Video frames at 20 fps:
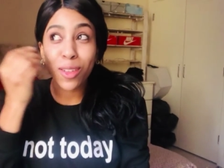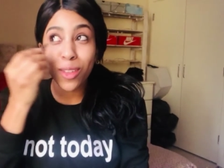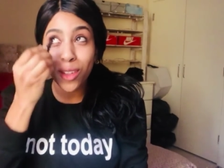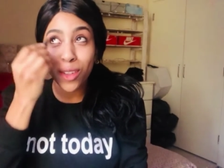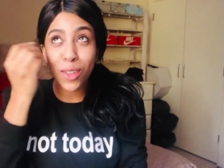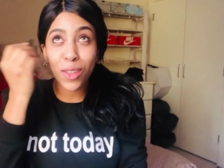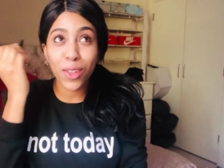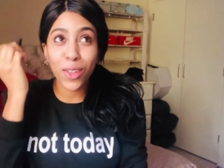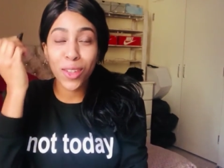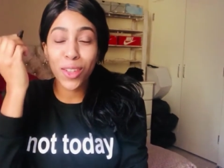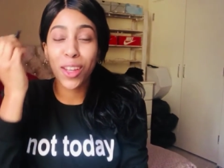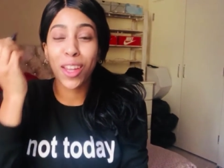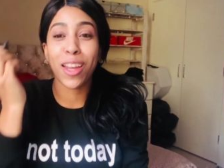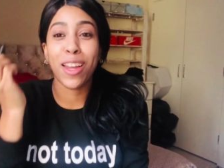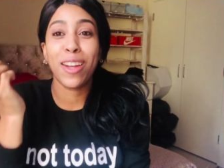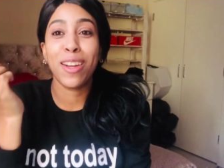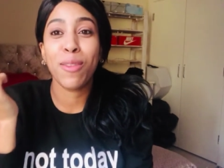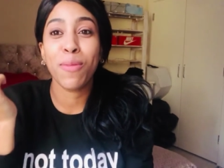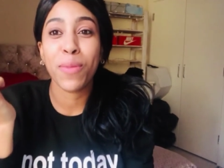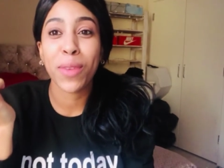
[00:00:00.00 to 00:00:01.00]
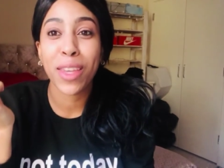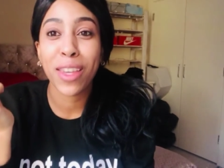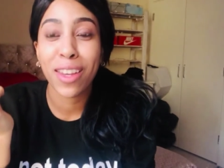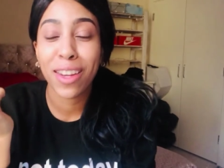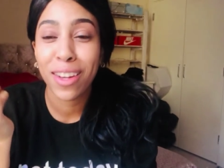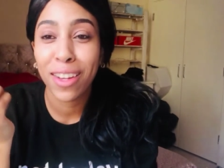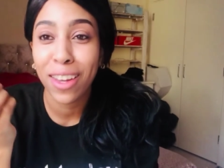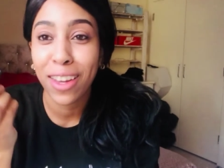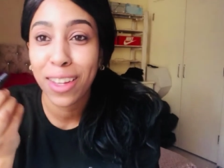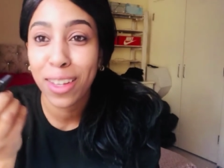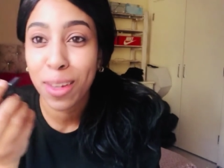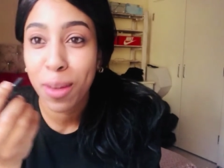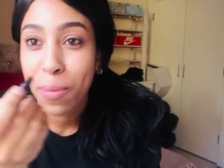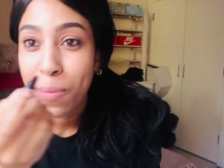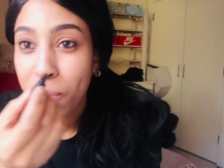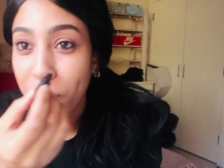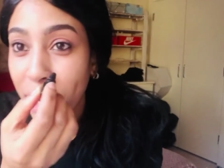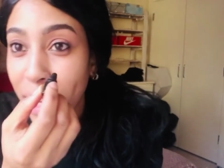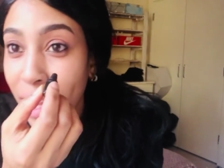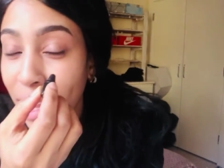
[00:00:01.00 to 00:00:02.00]
and it'd be like
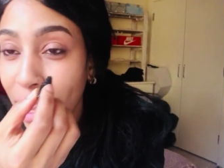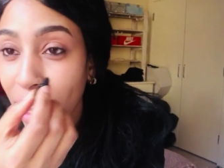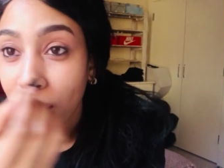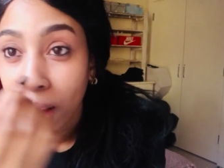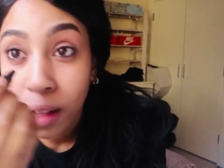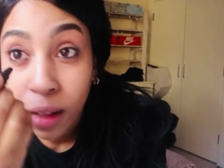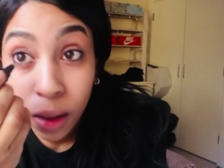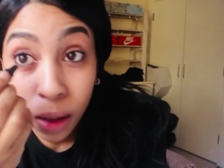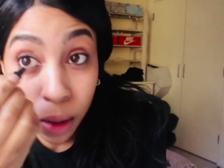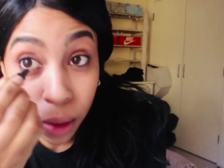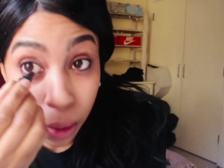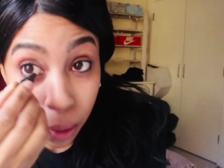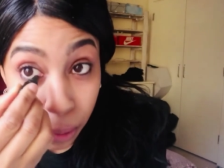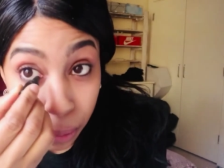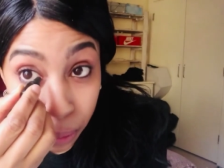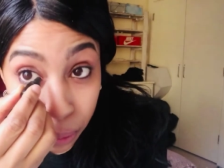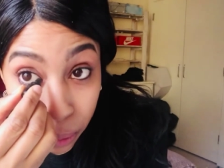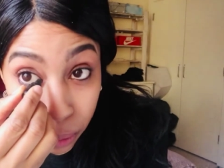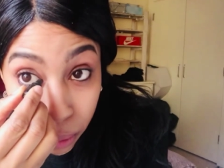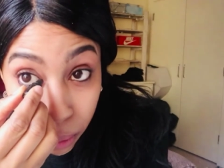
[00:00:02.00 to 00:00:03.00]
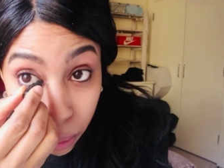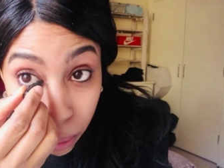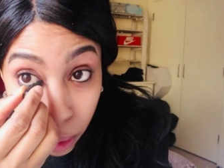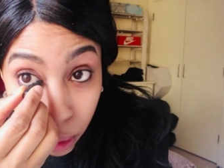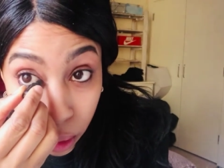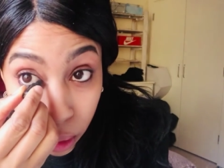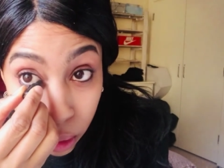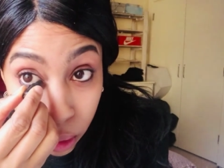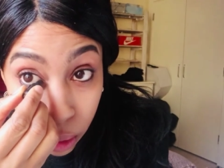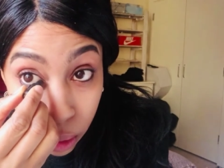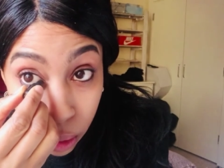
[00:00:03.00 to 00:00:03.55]
complete. But,